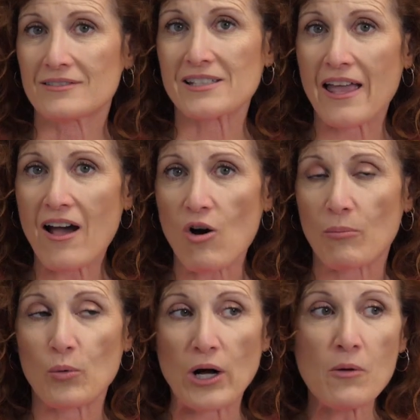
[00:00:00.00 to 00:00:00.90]
to
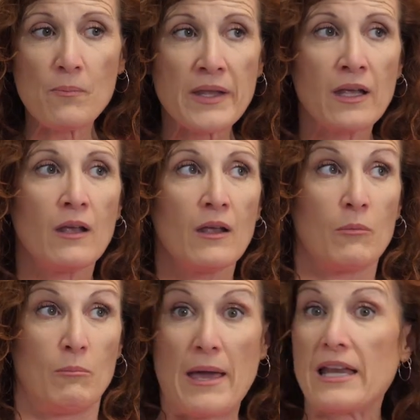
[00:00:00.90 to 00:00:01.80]
help? Well,
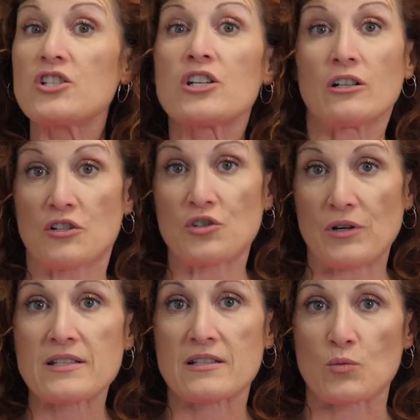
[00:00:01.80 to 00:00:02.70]
Managing our
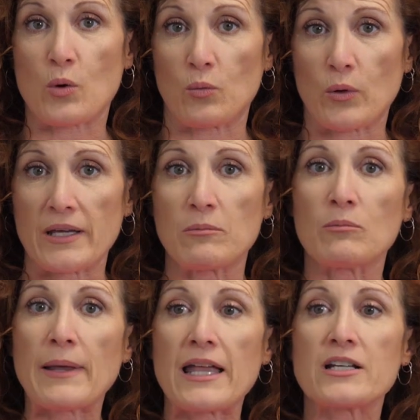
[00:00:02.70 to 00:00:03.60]
stress is one way.
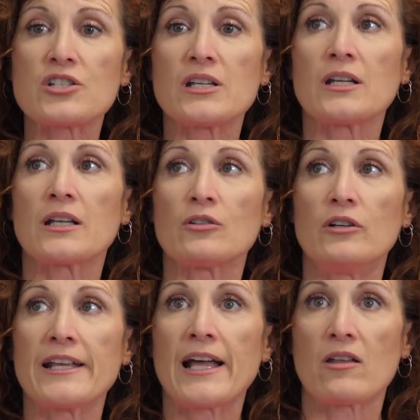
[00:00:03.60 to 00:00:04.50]
Managing and
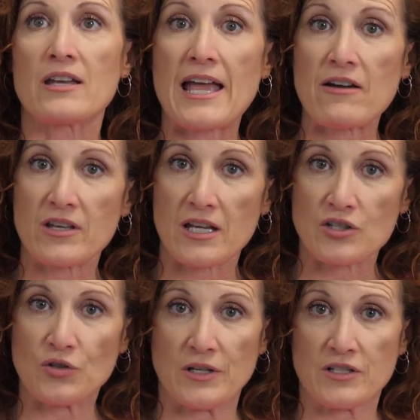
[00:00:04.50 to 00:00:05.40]
learning how to
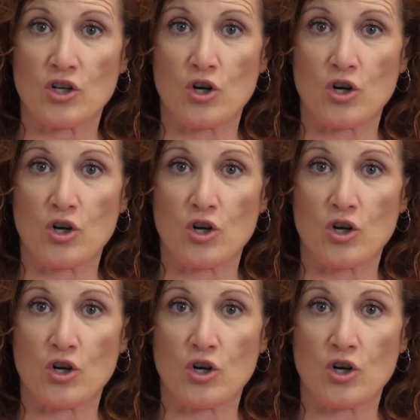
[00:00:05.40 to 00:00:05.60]
navigate stress,